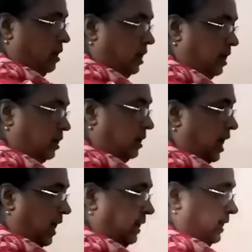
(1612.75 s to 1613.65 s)
Here
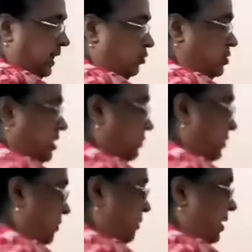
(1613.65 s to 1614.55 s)
I tell you
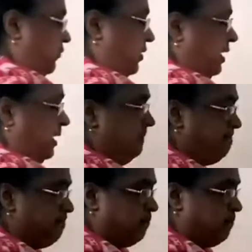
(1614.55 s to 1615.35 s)
something briefly.